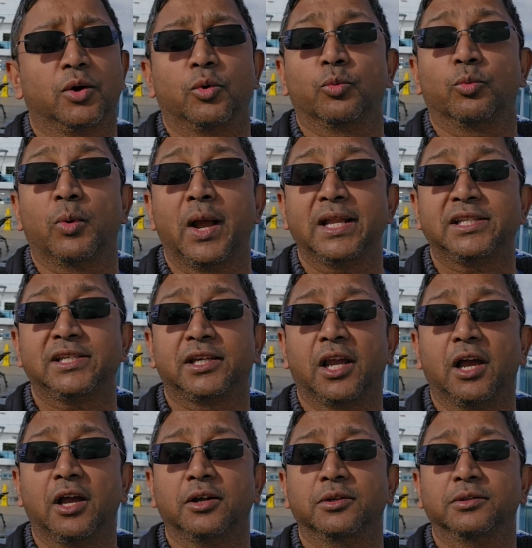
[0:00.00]
where to
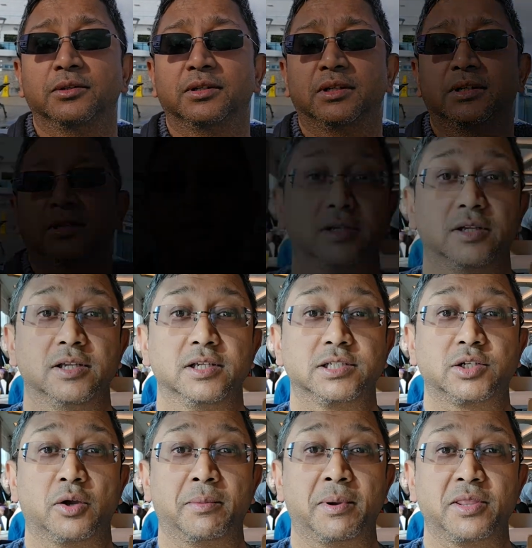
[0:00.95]
go.
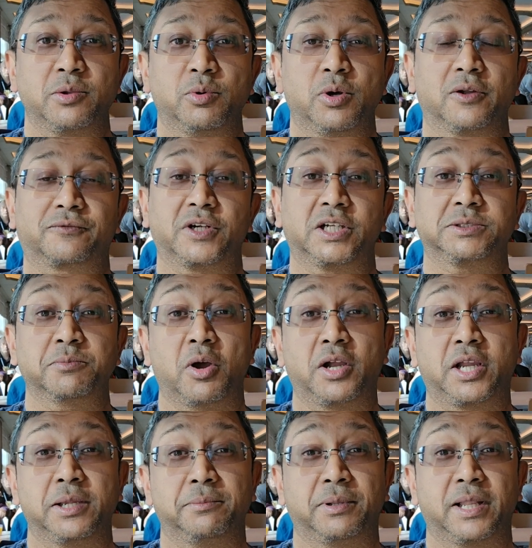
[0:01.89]
So I'm at the World Fresh
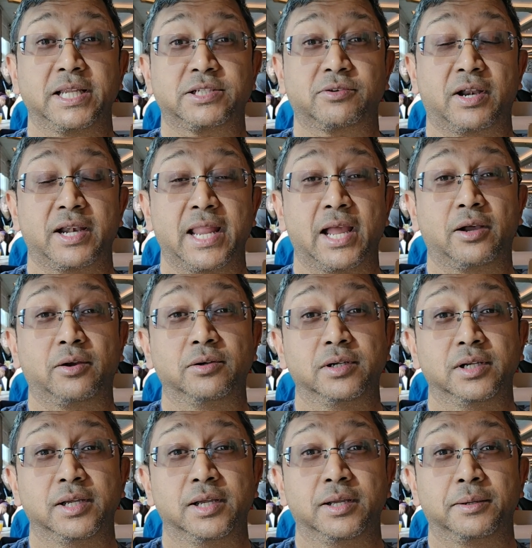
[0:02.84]
Marketplace right now,
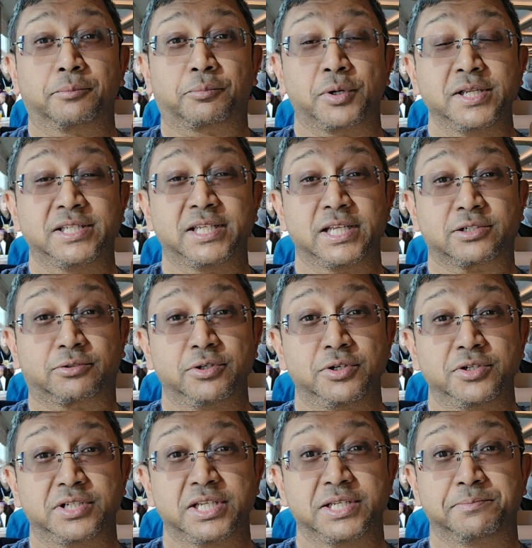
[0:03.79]
Princess
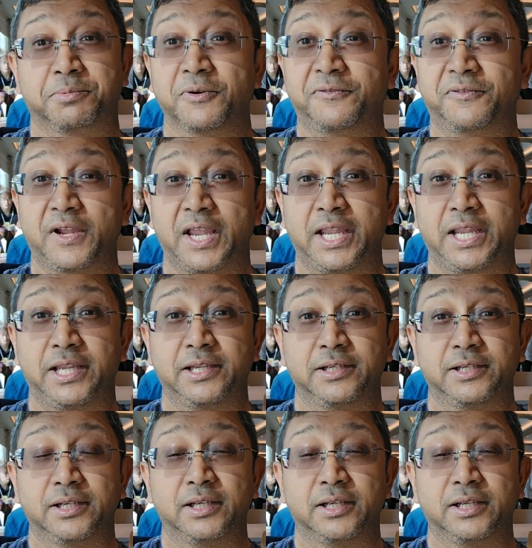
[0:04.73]
Cruises buffet,